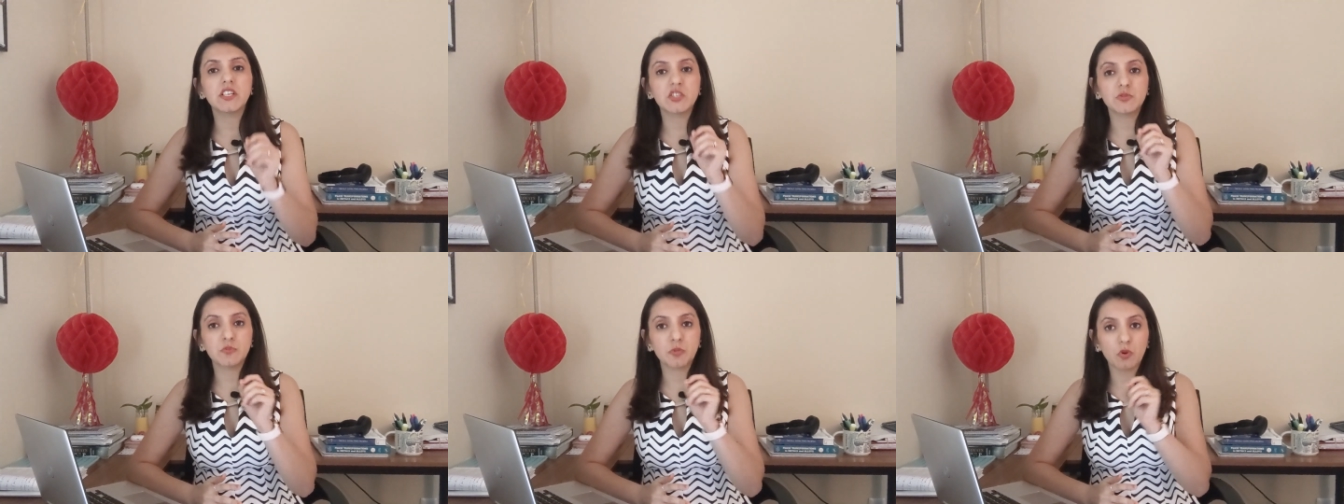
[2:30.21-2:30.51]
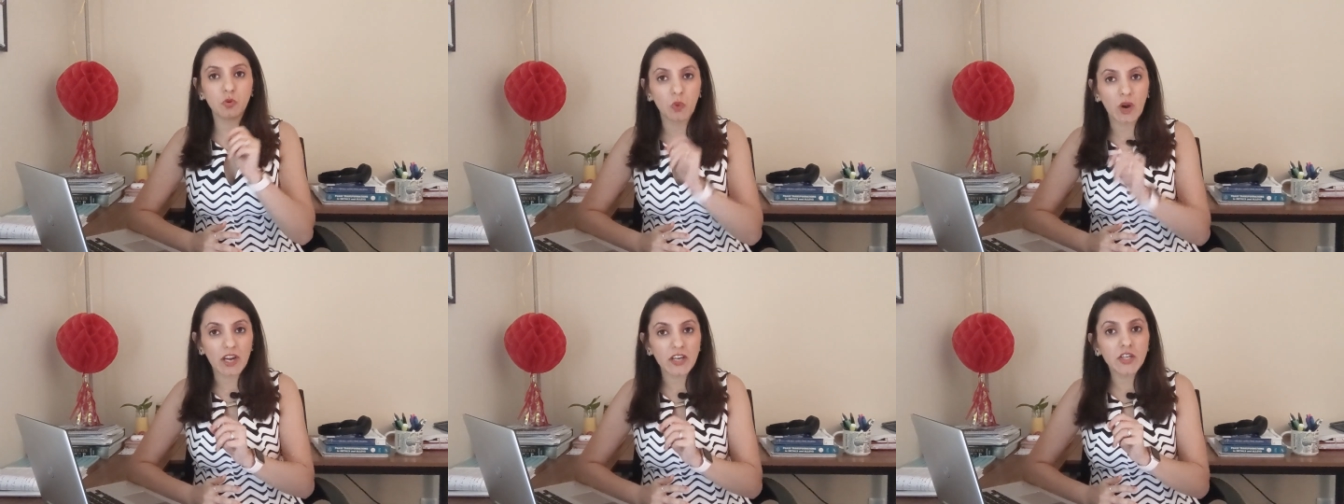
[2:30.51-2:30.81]
is
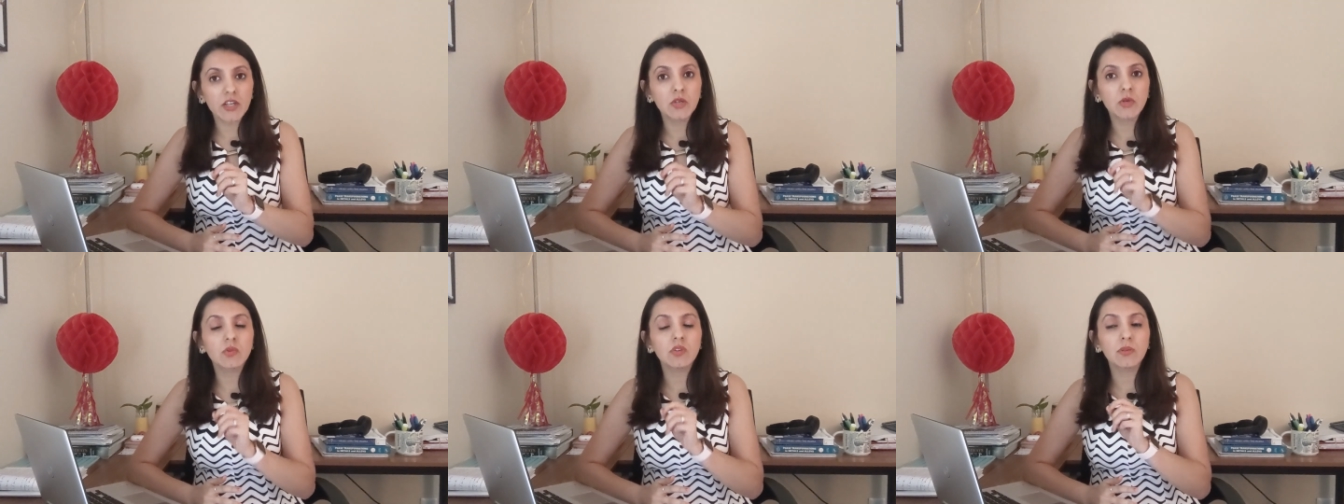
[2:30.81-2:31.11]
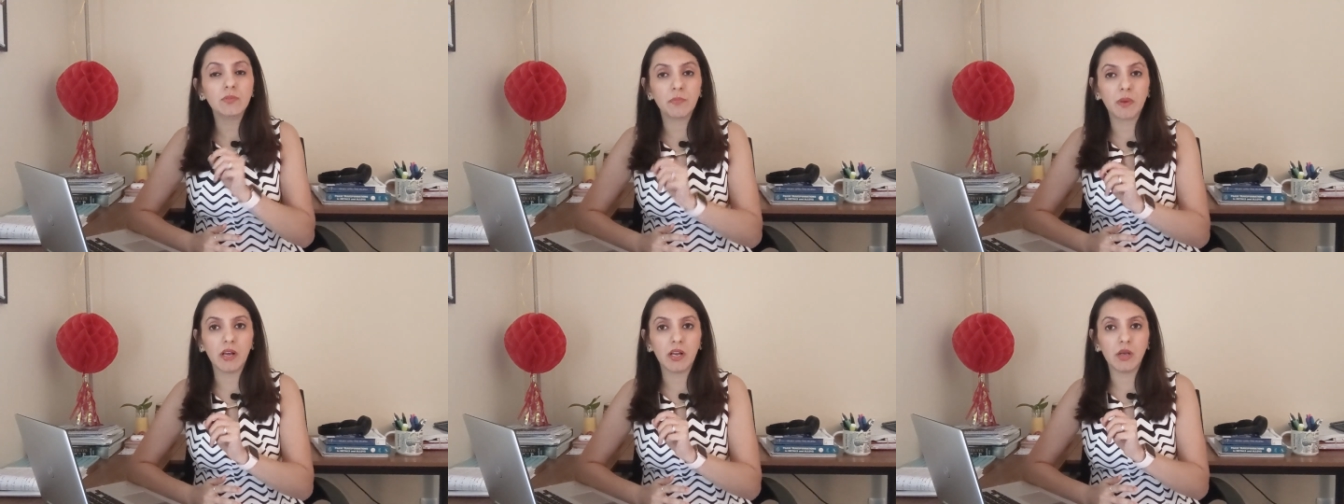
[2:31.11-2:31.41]
provided to the
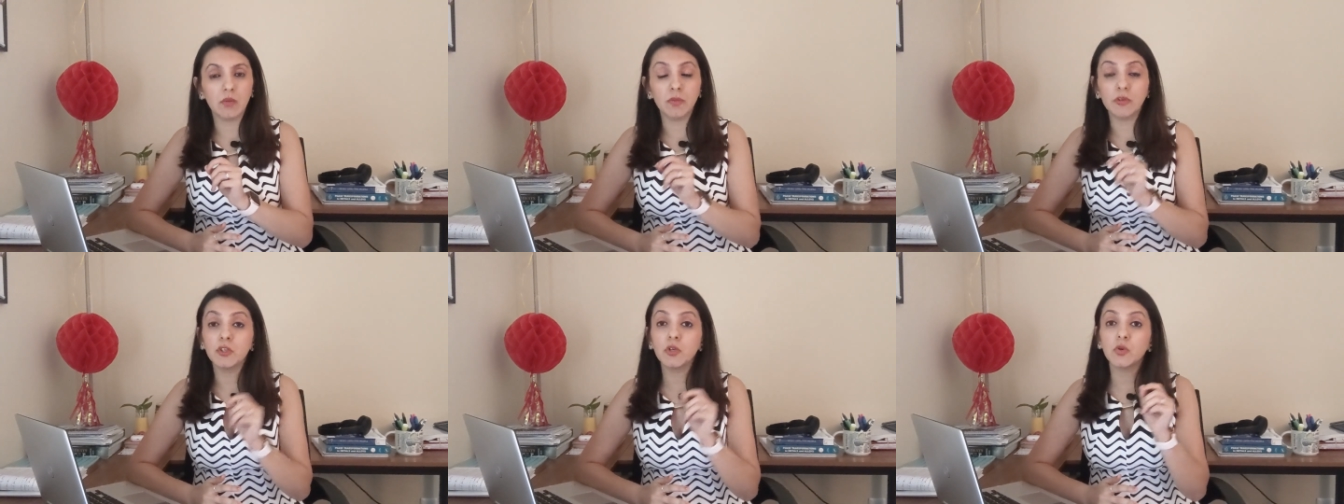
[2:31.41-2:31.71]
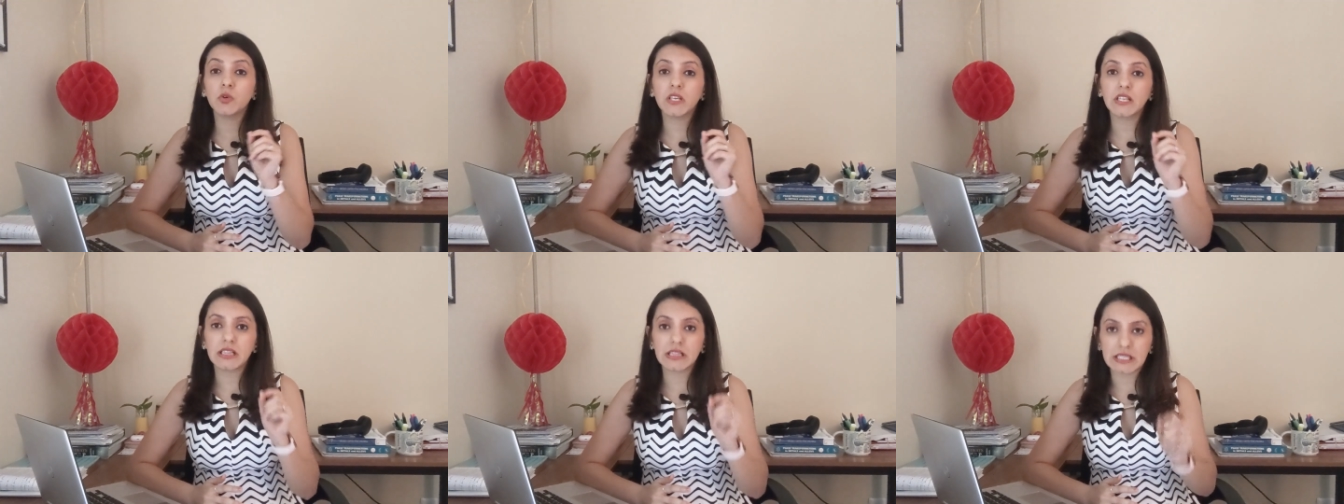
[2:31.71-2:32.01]
pulp
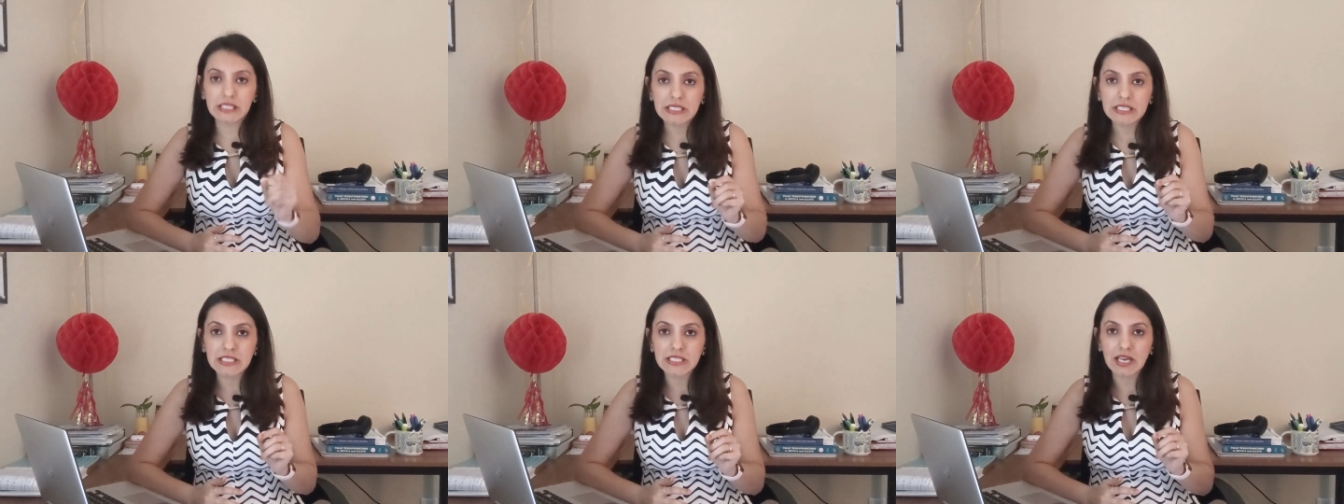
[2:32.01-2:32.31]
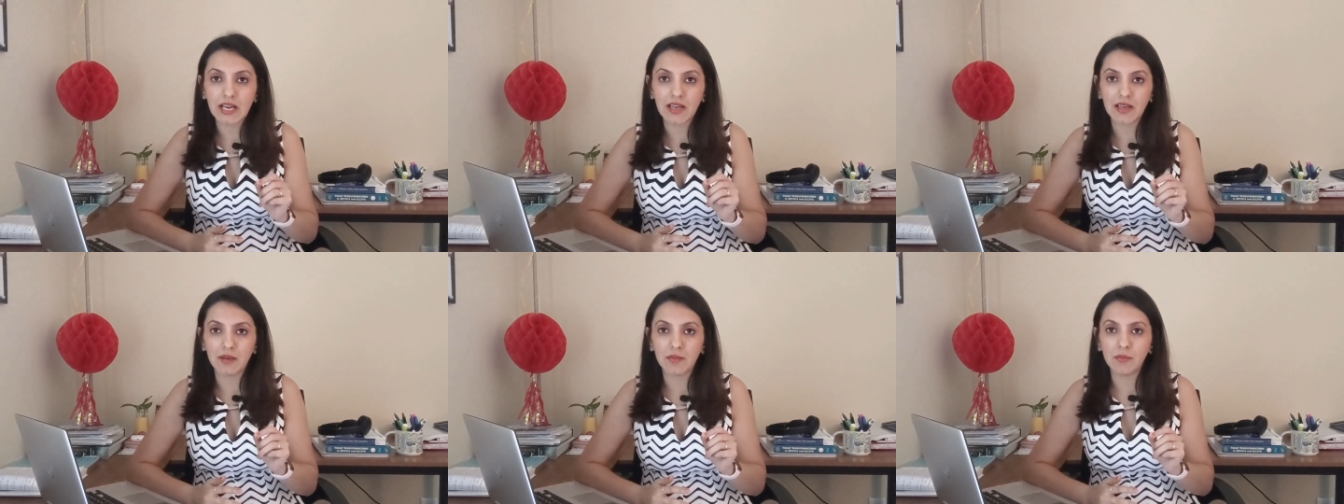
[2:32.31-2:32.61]
during this
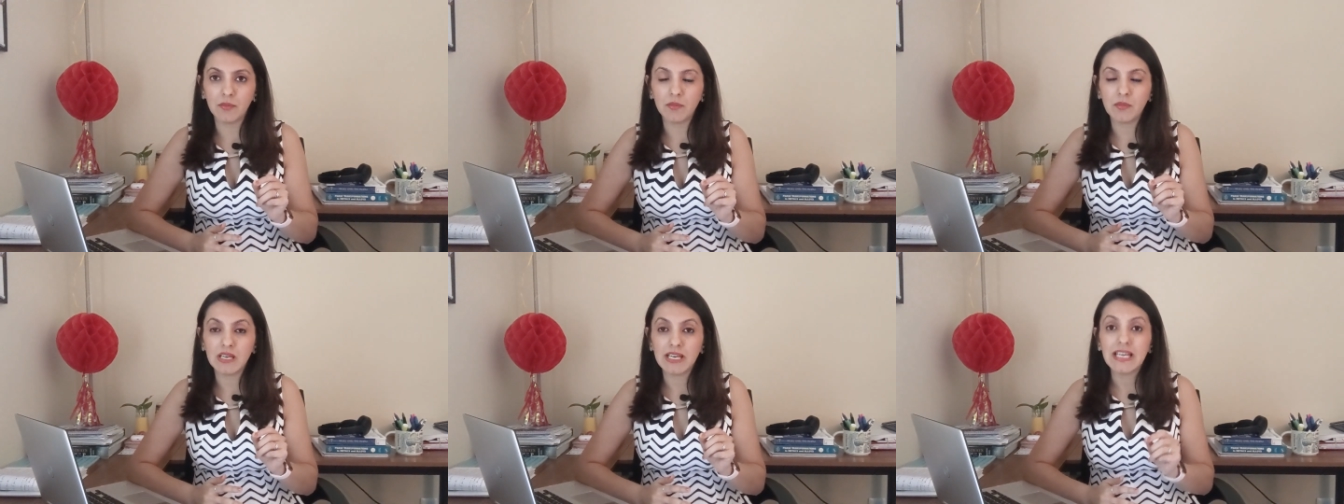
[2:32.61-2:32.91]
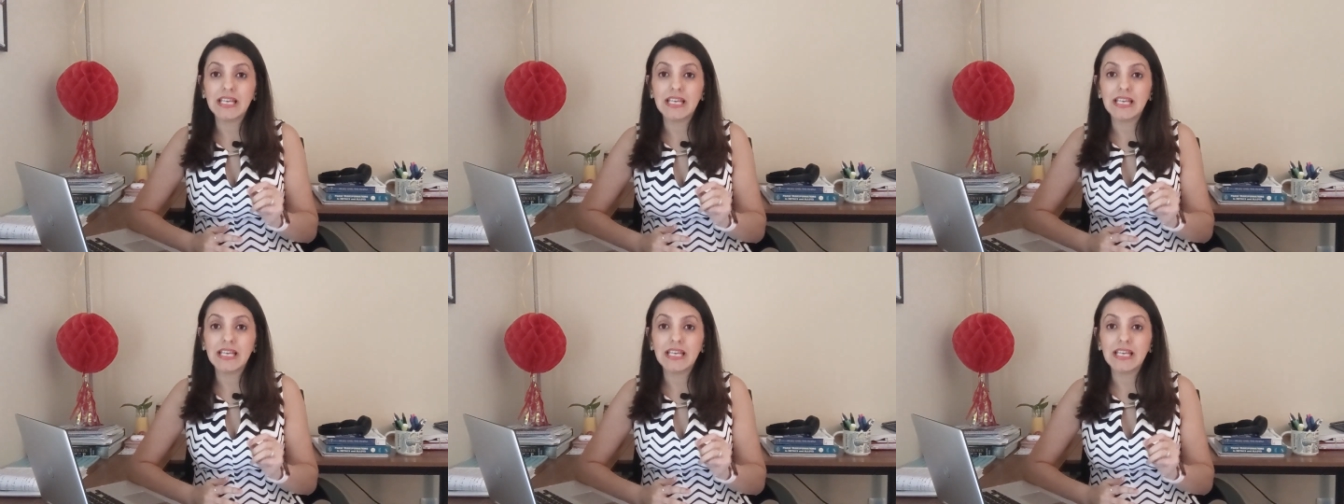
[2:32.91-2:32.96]
time,